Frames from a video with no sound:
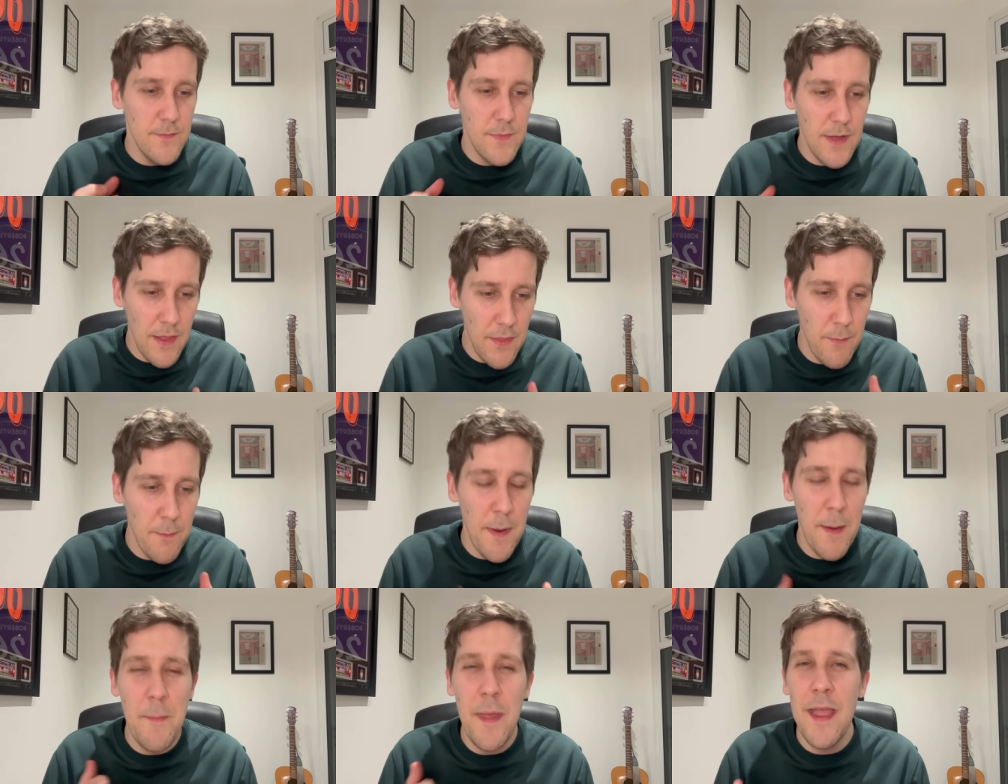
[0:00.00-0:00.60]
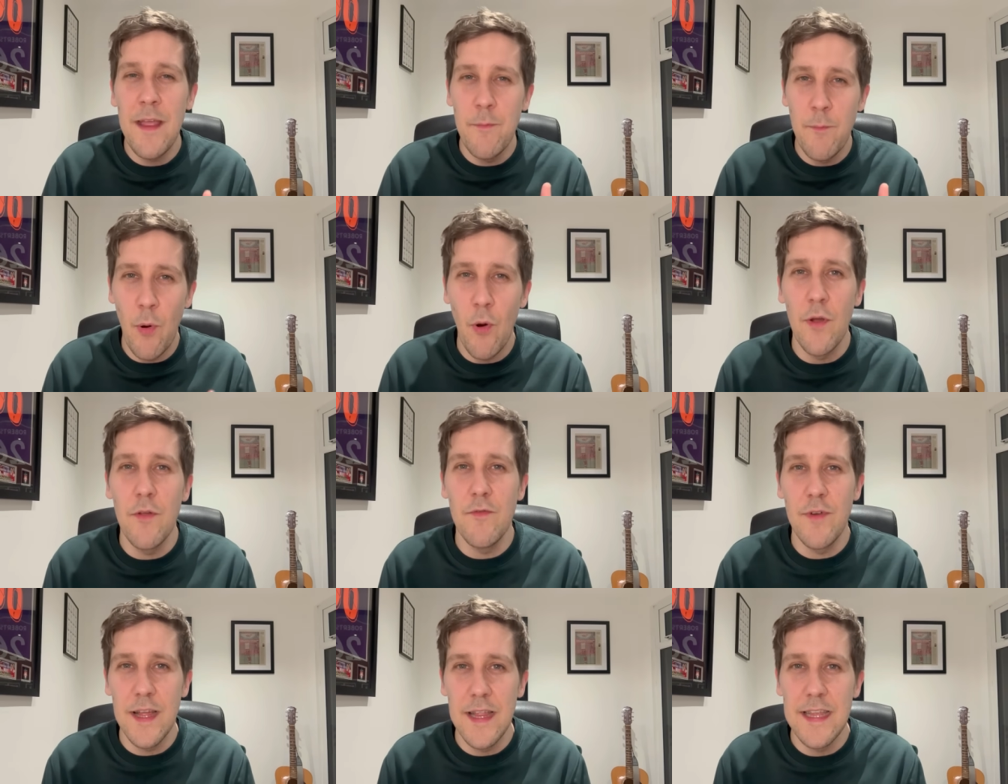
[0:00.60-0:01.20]
my main
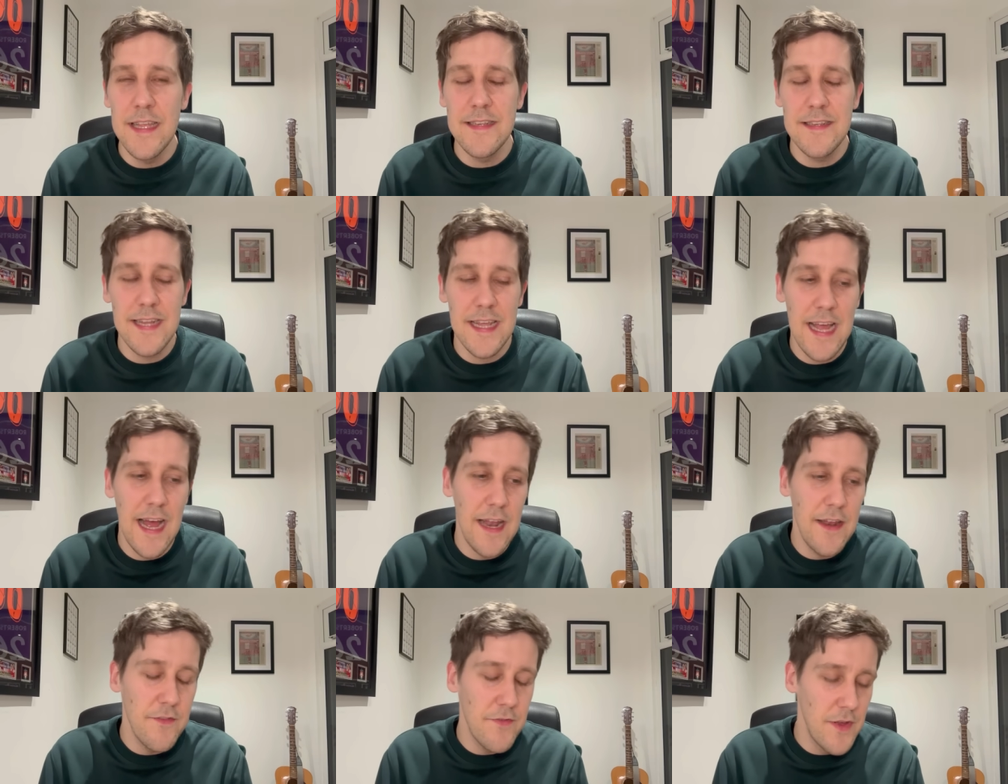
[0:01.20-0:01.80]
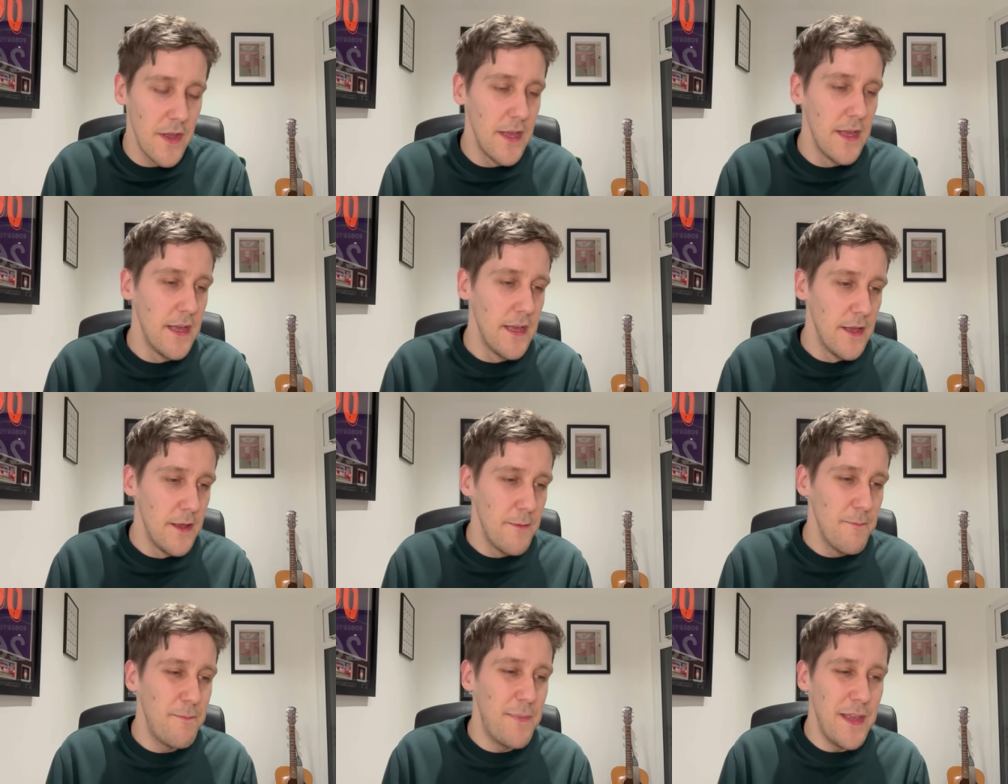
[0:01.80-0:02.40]
point really is to kind of
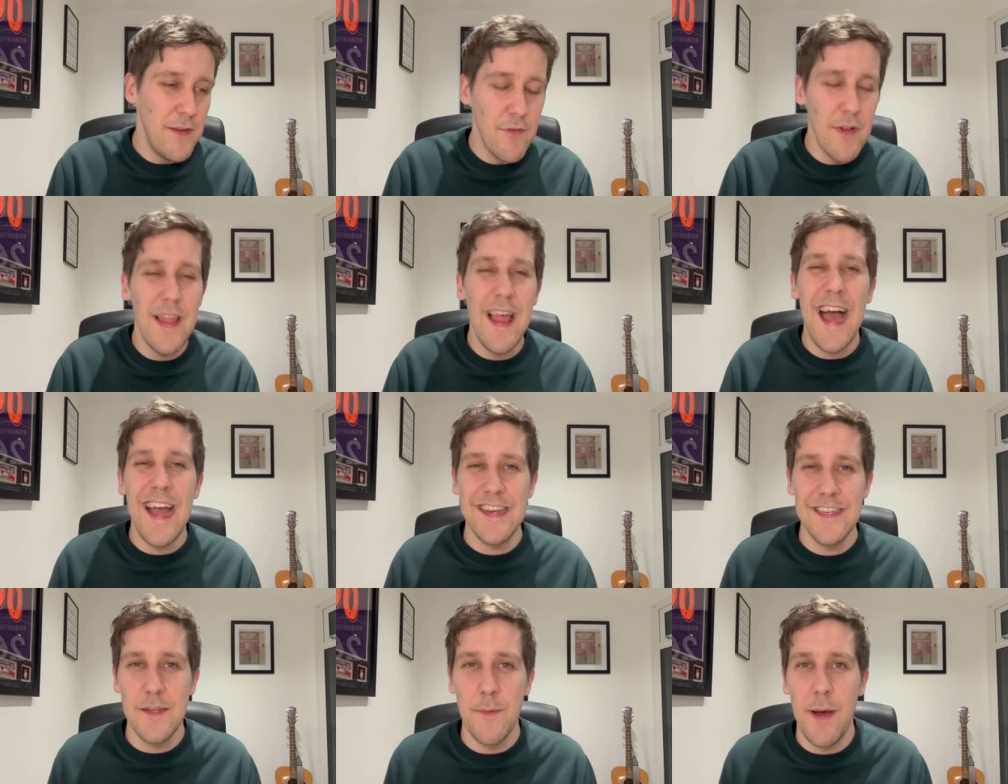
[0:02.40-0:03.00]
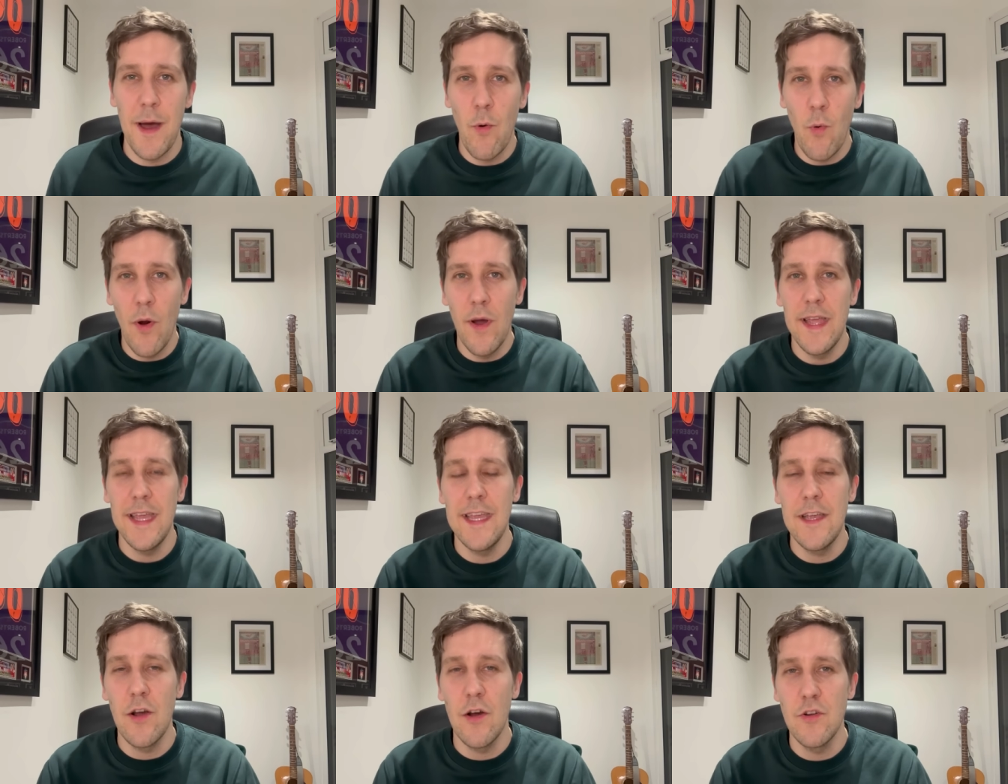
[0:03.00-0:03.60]
be relaxed about
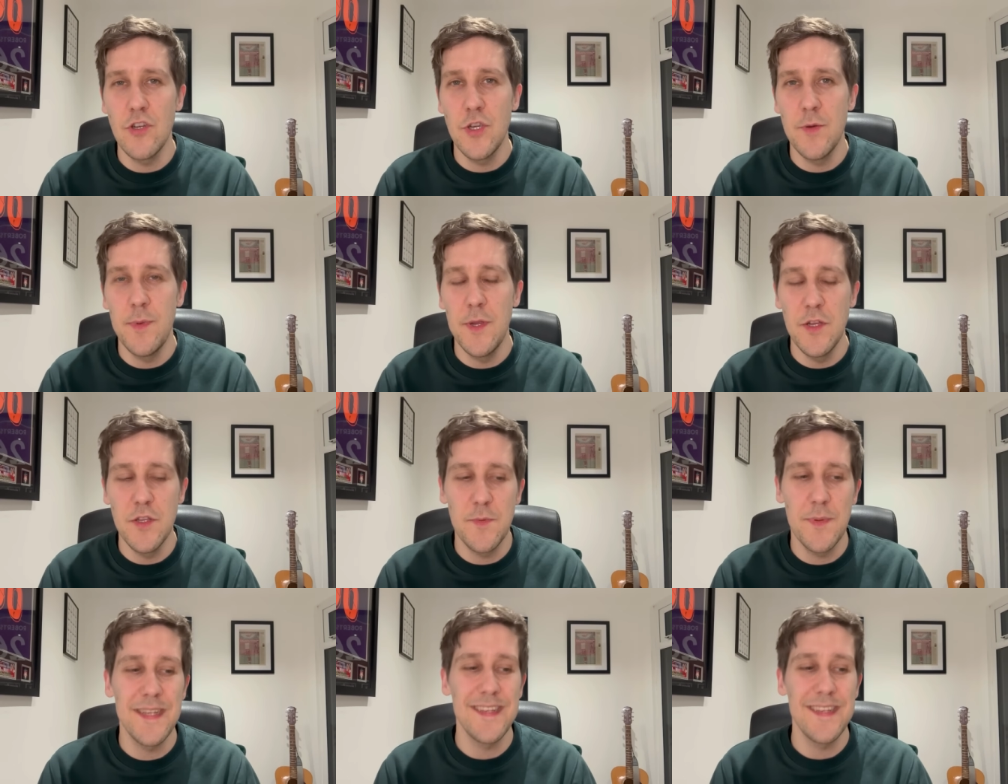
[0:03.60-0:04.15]
what he contributes,